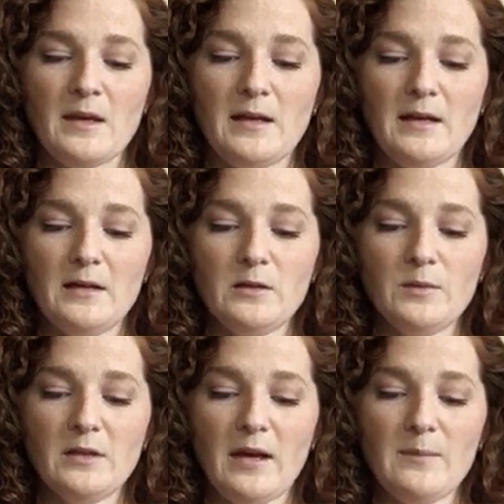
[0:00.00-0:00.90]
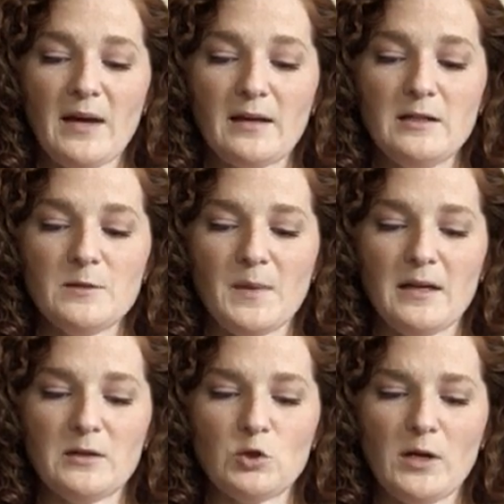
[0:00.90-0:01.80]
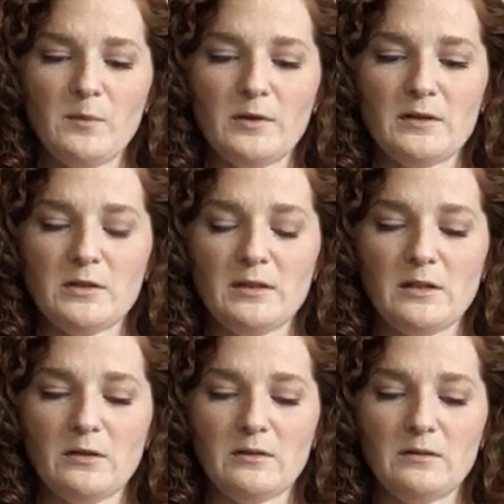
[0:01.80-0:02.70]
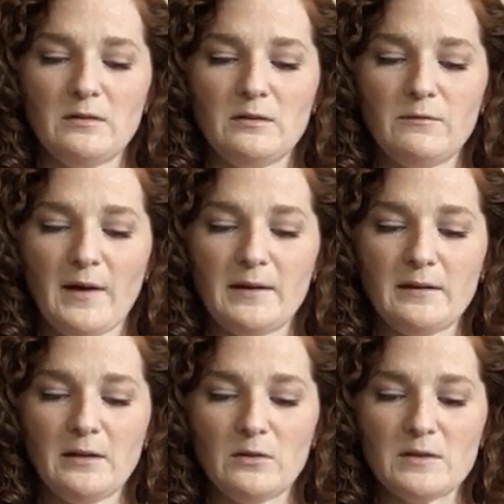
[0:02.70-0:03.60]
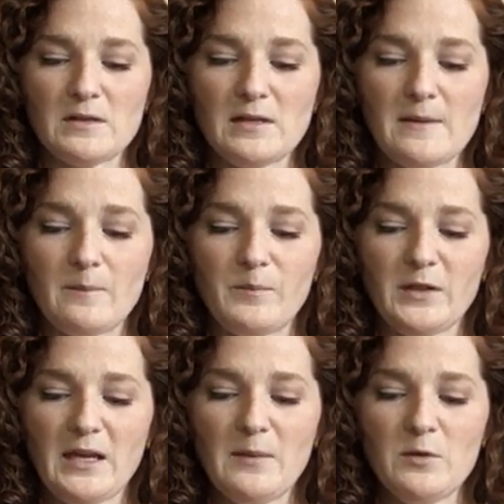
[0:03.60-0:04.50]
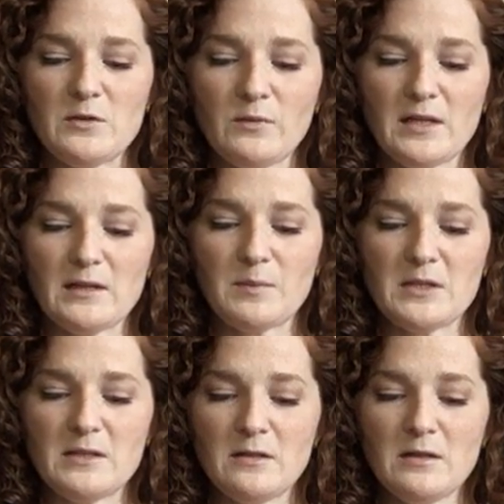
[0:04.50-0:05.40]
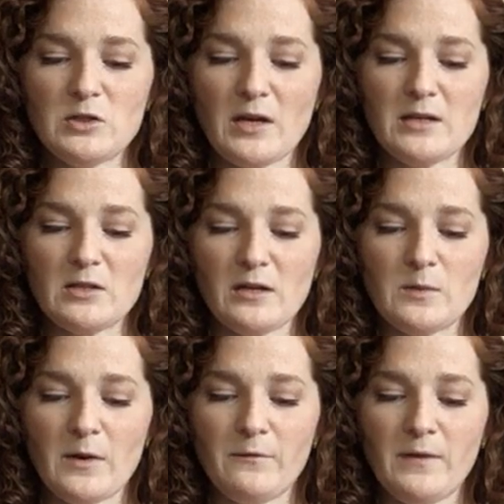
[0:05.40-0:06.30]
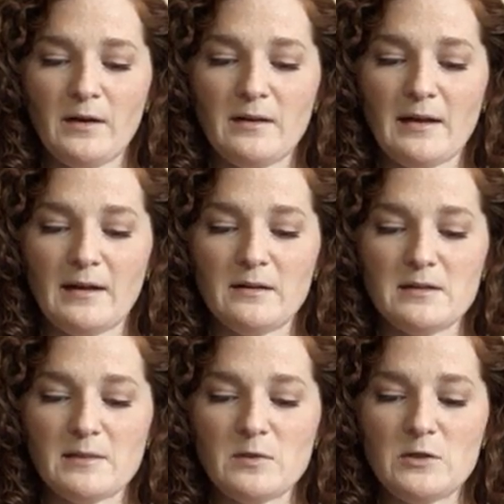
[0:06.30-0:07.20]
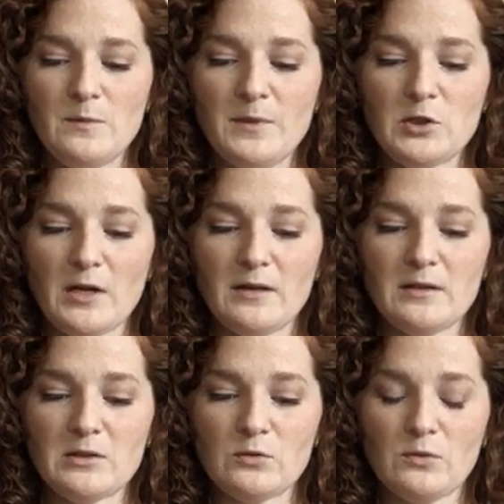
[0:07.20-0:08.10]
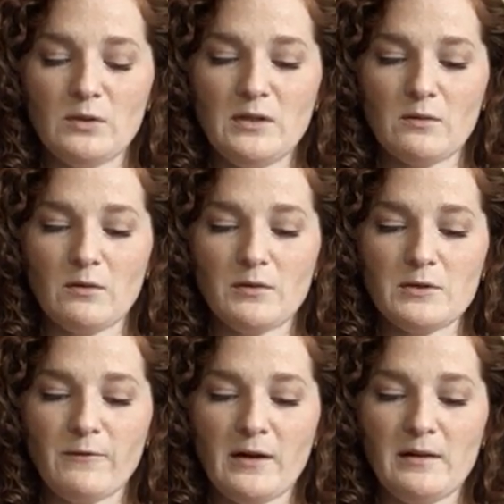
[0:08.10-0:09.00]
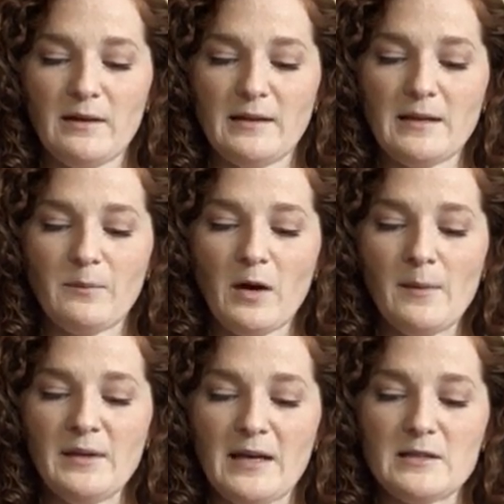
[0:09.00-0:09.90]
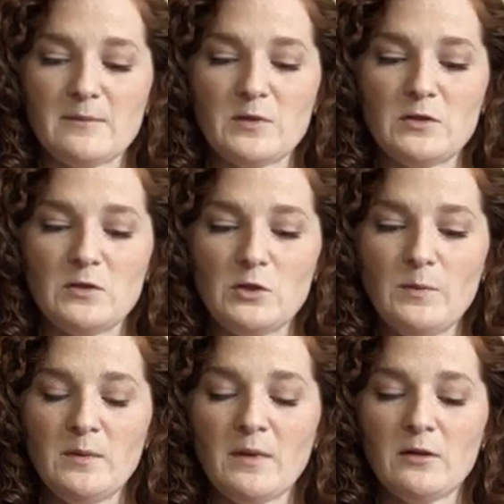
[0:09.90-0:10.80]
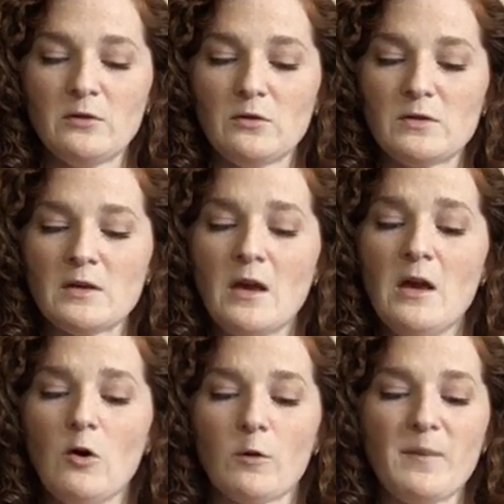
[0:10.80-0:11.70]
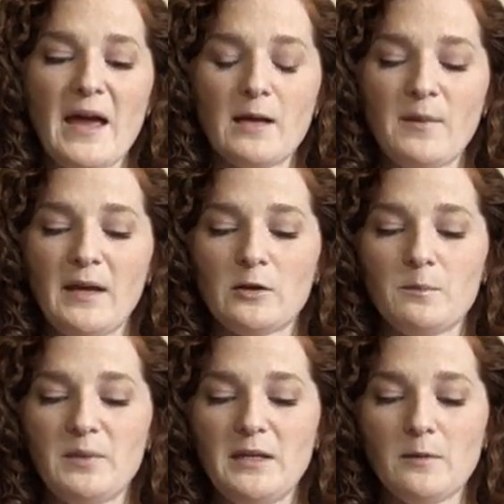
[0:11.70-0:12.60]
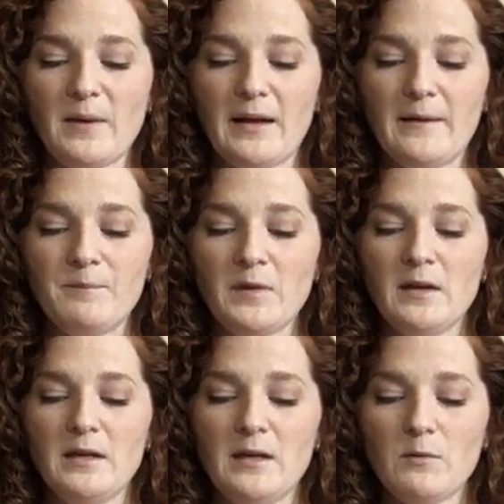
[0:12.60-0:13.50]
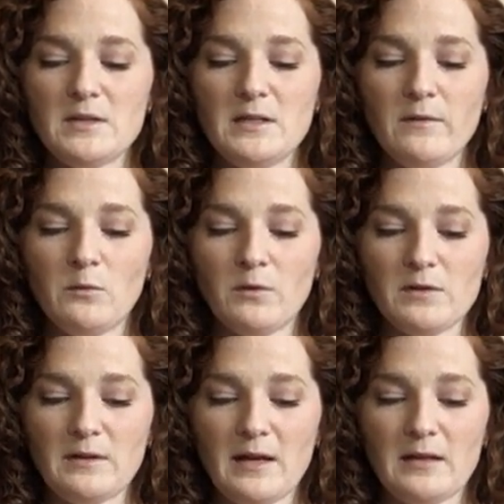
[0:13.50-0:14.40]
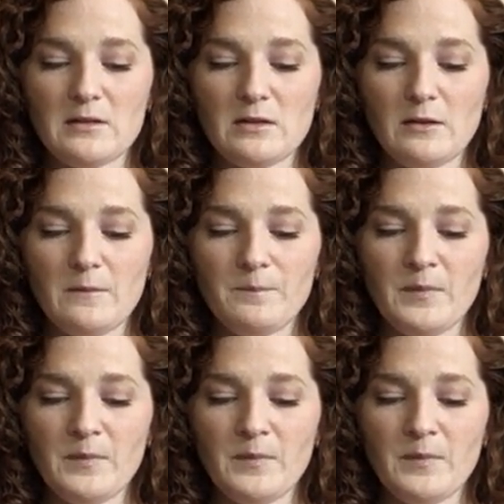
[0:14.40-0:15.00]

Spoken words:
and Ender would lie back in his bed and tremble until he could finally go to sleep. The game was rigged, but still the giant talked about fairyland, some stupid childish 3-year-old's fairyland that probably had some stupid Mother Goose, or Pac-Man, or Peter Pan. It wasn't even worth getting to.